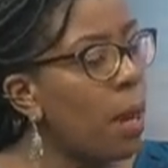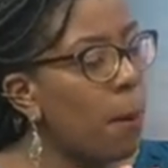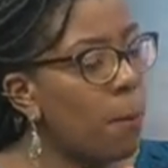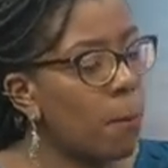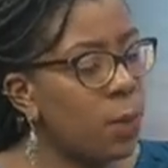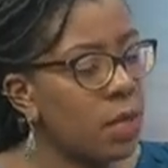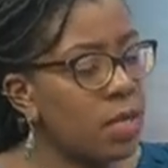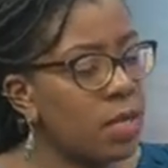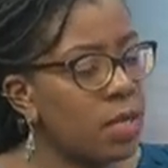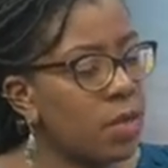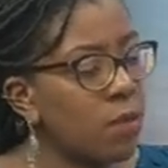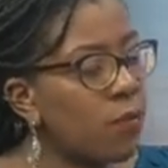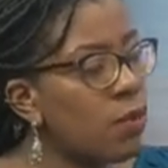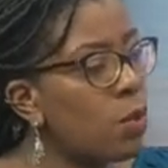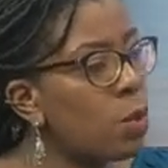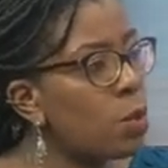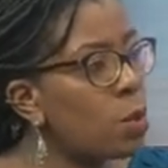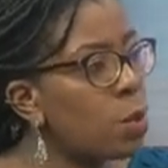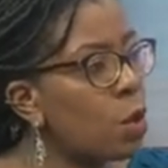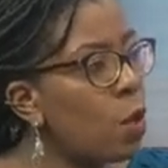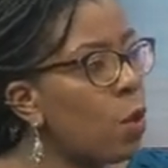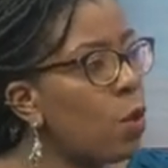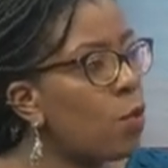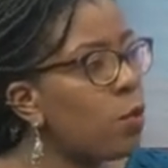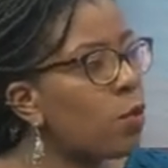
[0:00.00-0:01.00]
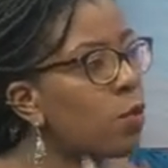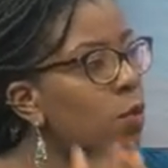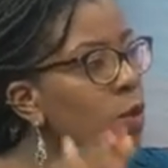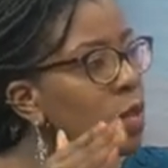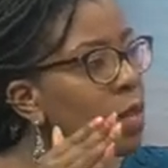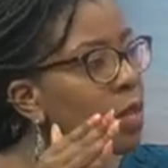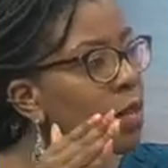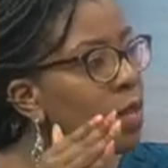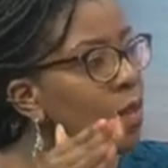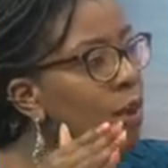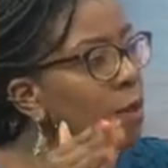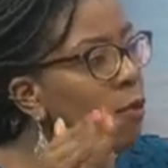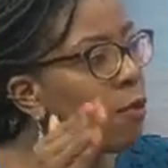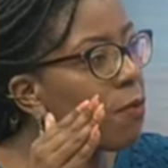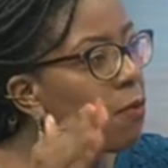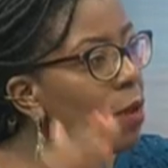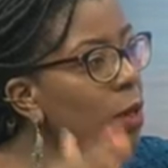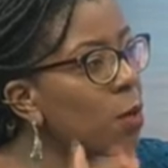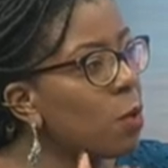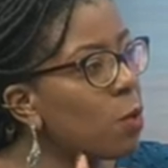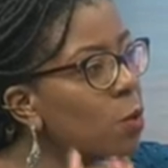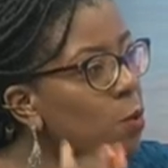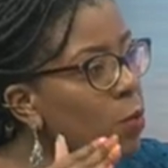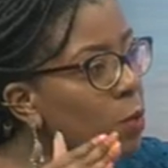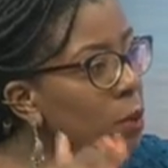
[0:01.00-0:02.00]
but the views of their
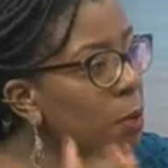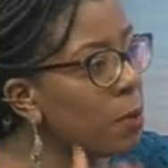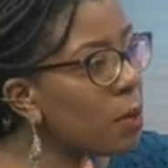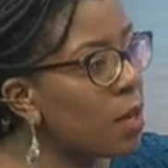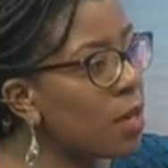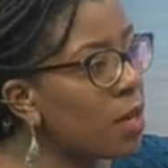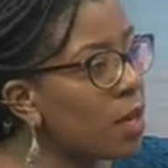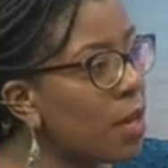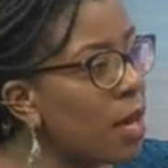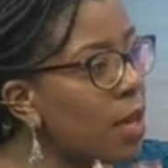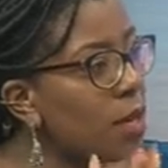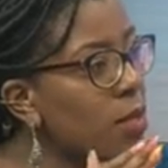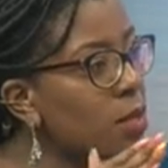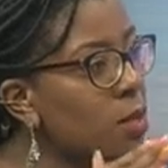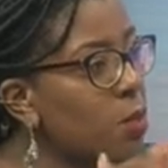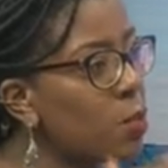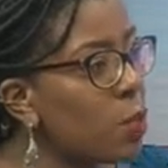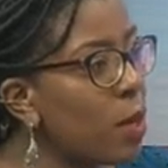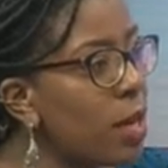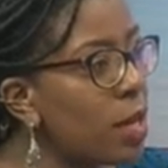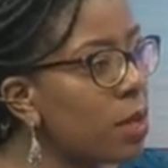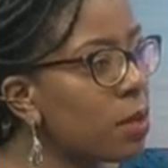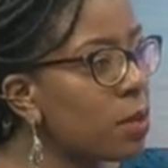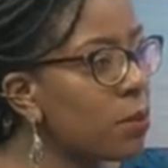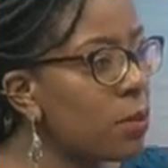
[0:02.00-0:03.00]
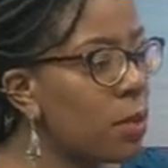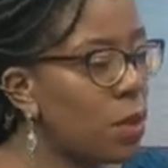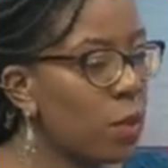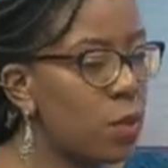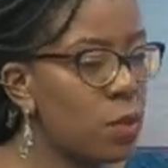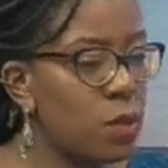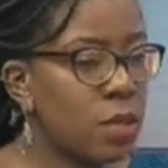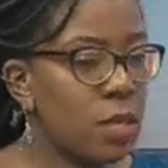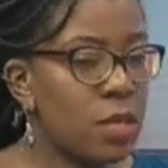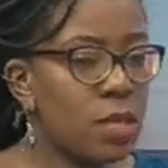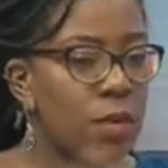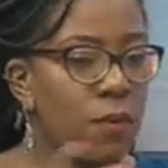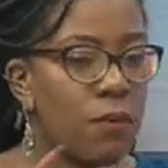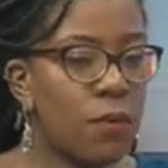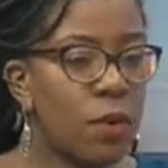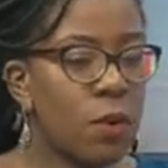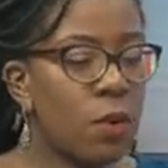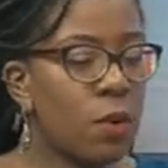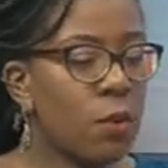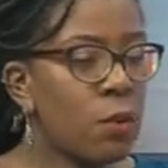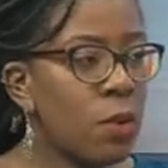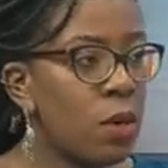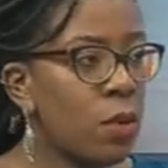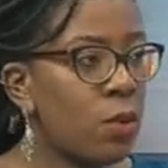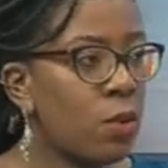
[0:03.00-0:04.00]
fellow women as well, because there's a
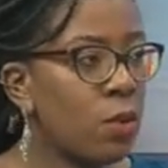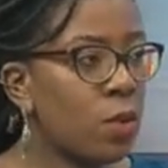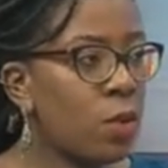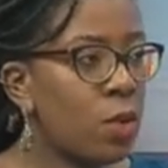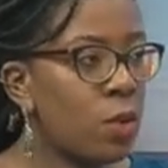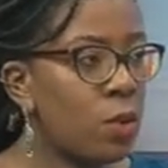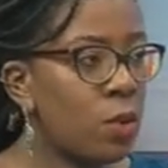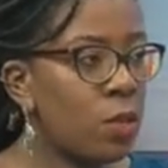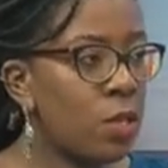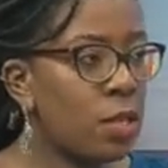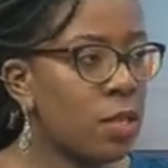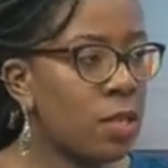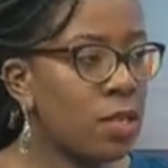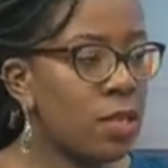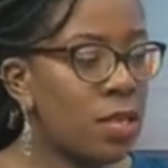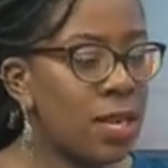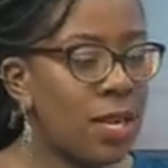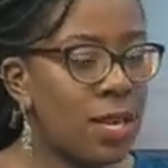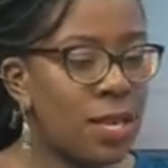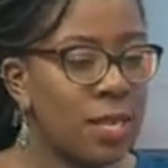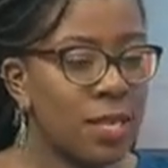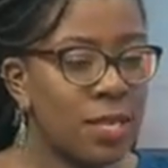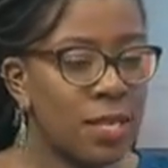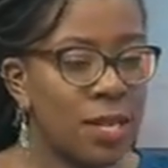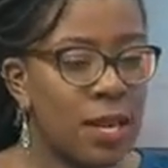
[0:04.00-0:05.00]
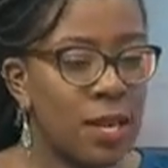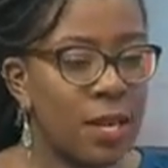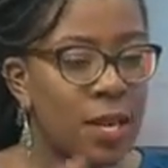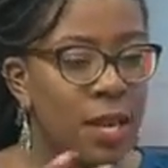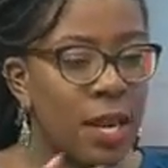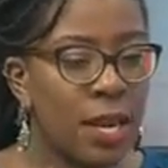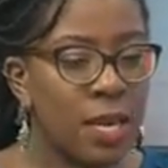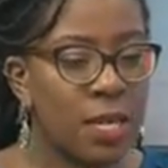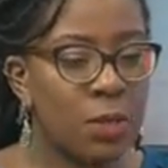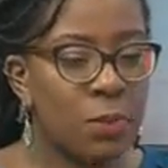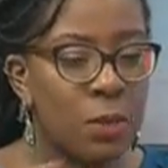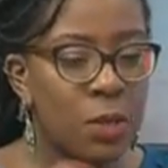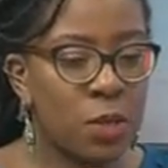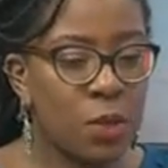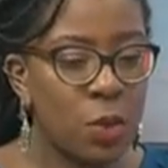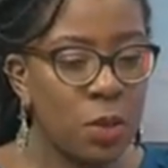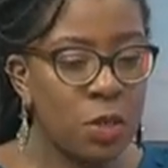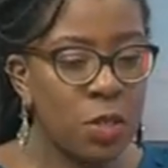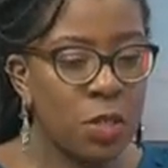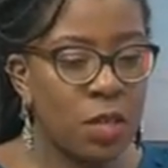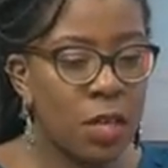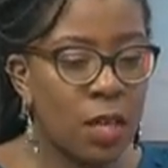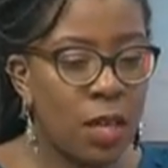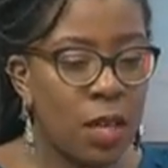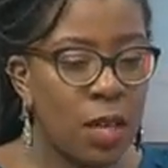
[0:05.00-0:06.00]
phenomenon called internalized
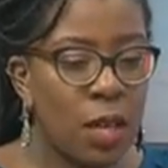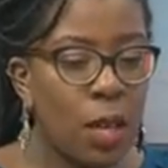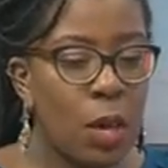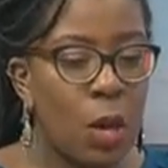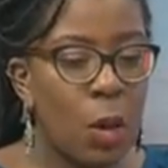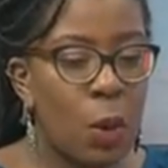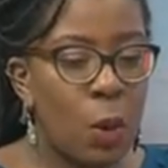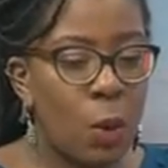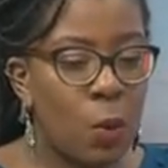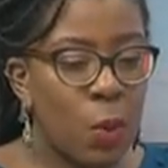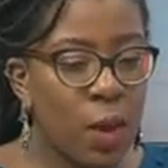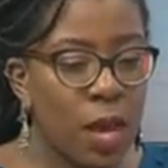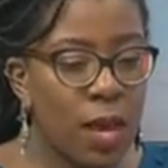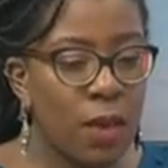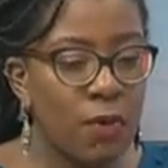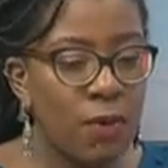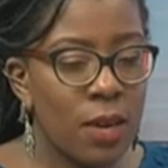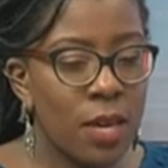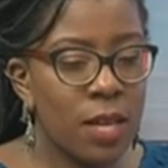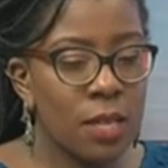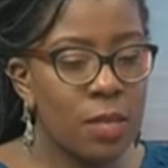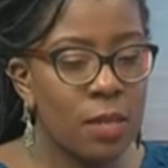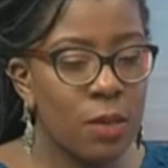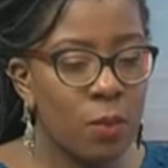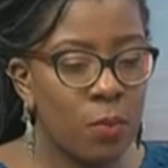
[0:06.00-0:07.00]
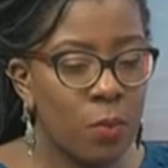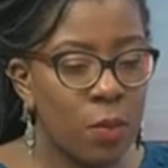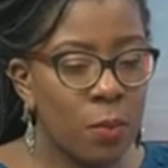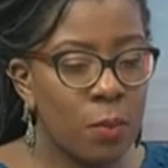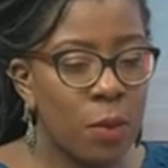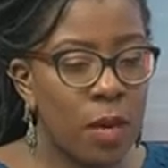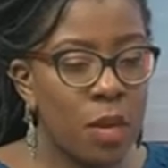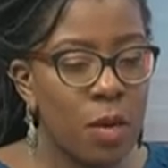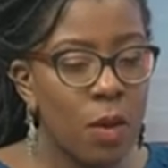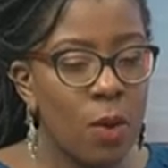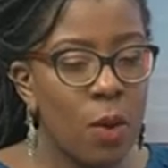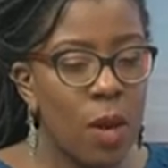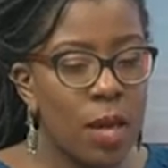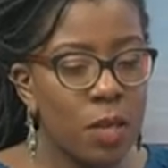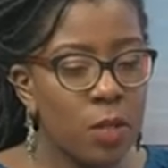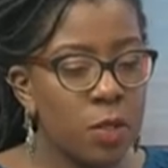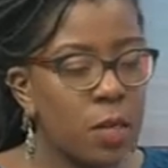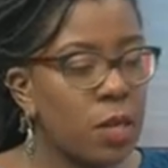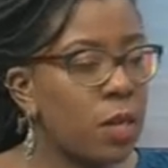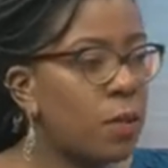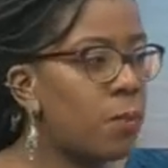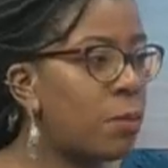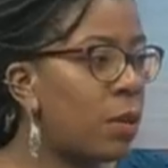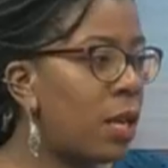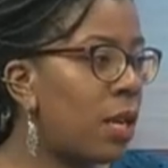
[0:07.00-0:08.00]
misogyny, where even as a woman, you
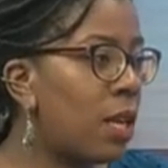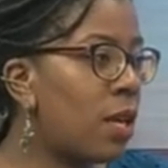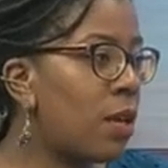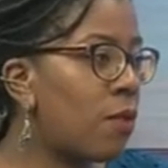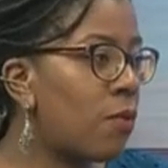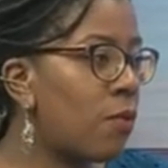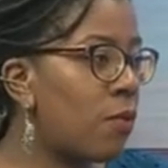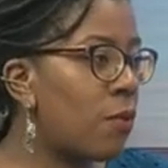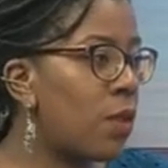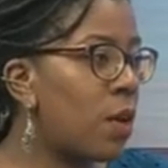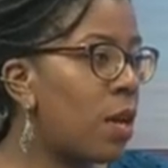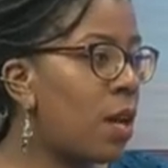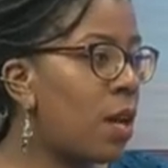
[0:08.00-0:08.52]
actually believe